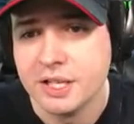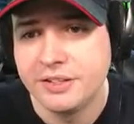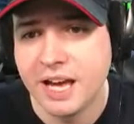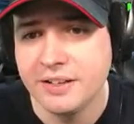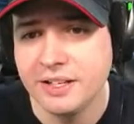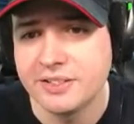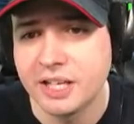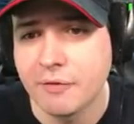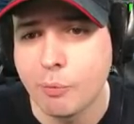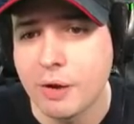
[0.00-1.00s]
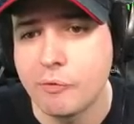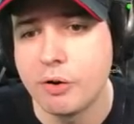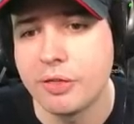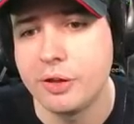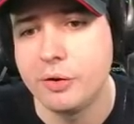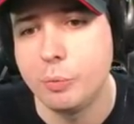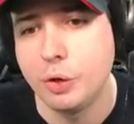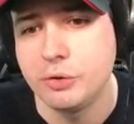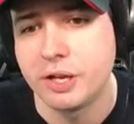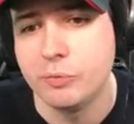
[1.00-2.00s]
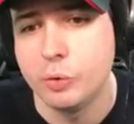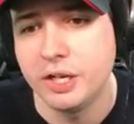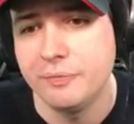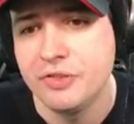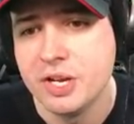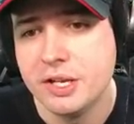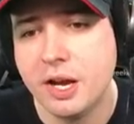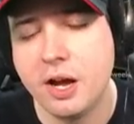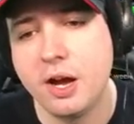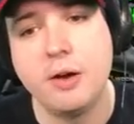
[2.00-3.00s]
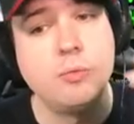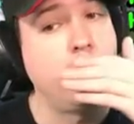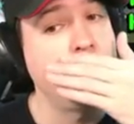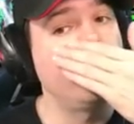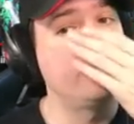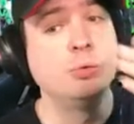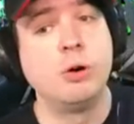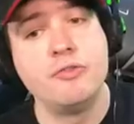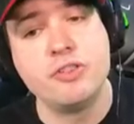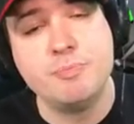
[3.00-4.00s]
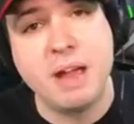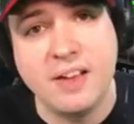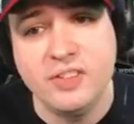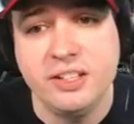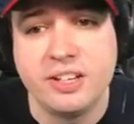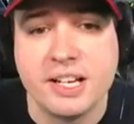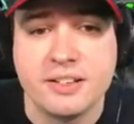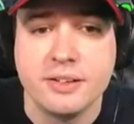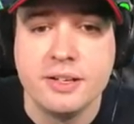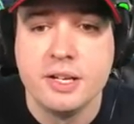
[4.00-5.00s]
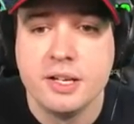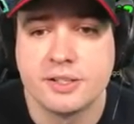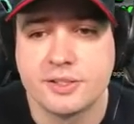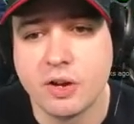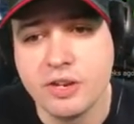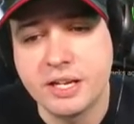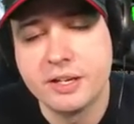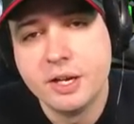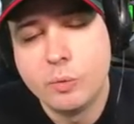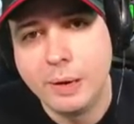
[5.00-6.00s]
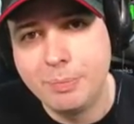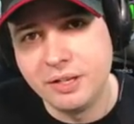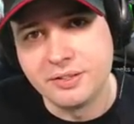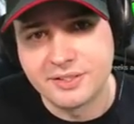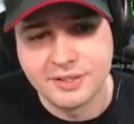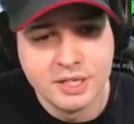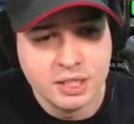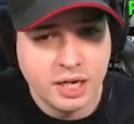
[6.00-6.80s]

That is the giveaway where you can win one of 200 heavy Titan Sonic weapons.